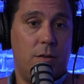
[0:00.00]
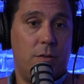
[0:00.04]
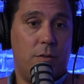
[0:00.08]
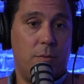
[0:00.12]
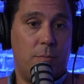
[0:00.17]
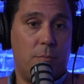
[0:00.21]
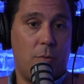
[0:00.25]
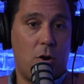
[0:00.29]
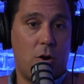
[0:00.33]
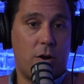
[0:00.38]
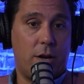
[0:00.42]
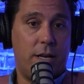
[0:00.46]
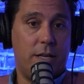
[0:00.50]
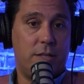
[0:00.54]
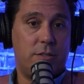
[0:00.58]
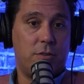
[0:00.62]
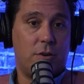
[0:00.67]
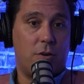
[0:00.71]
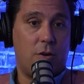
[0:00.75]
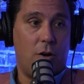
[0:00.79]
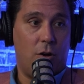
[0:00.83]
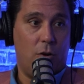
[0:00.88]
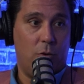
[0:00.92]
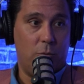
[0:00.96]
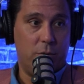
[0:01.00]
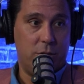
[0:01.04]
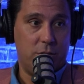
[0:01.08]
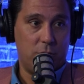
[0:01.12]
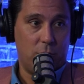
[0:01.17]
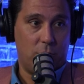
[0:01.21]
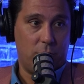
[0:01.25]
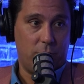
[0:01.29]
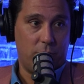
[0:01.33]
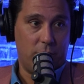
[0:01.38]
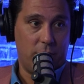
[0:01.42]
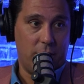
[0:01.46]
the markets are always
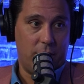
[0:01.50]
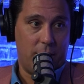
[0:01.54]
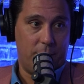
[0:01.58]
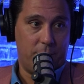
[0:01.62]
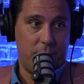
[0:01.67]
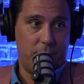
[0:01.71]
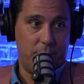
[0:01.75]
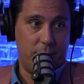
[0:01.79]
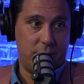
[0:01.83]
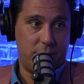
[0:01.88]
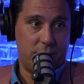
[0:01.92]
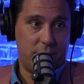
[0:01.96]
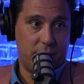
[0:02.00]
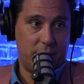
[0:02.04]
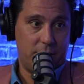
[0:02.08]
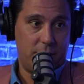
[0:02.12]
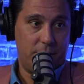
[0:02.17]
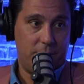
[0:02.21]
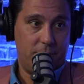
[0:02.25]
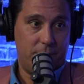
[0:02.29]
overly optimistic.